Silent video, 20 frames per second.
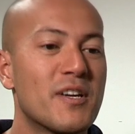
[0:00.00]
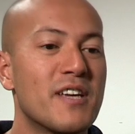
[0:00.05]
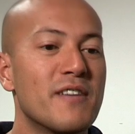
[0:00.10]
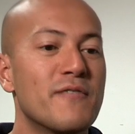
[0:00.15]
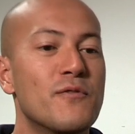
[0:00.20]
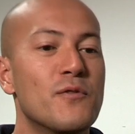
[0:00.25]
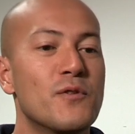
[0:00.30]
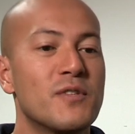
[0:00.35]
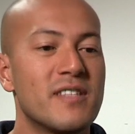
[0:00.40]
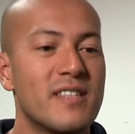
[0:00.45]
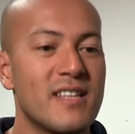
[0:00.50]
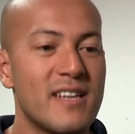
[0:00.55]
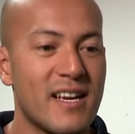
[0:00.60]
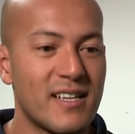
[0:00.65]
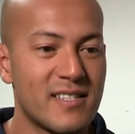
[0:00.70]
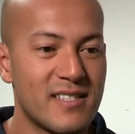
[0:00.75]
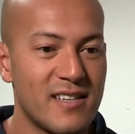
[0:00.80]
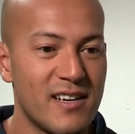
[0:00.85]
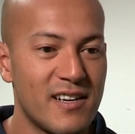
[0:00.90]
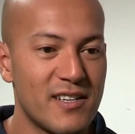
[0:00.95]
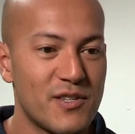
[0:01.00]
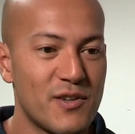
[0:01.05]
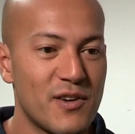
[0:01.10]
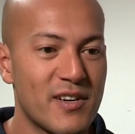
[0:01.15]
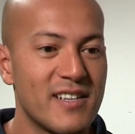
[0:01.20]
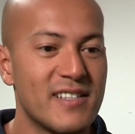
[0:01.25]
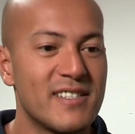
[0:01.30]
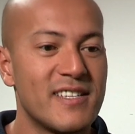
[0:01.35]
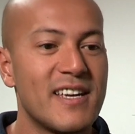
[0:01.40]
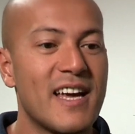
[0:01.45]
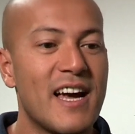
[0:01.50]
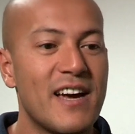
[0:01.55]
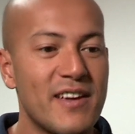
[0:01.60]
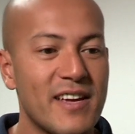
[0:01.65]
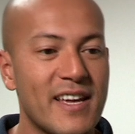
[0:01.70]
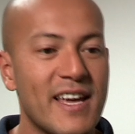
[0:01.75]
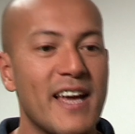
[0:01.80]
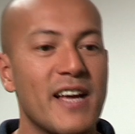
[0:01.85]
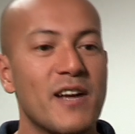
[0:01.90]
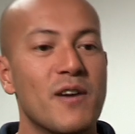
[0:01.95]
looking forward to the next touch so I can see how
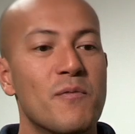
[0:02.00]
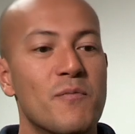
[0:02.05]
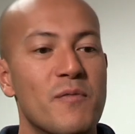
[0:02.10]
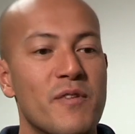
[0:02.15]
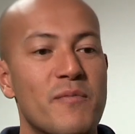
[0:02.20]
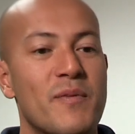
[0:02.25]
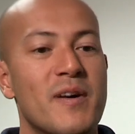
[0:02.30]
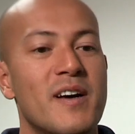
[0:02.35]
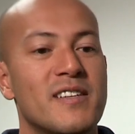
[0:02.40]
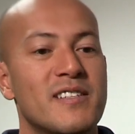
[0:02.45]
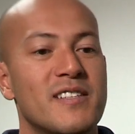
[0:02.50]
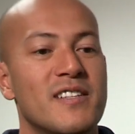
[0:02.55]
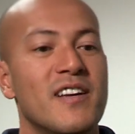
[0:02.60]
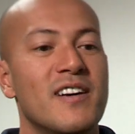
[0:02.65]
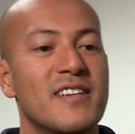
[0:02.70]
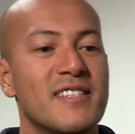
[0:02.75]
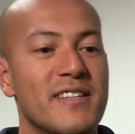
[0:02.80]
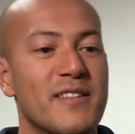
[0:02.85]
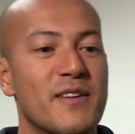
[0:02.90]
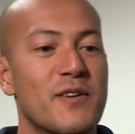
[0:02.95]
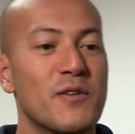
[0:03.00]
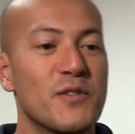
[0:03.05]
you're getting on with personalising the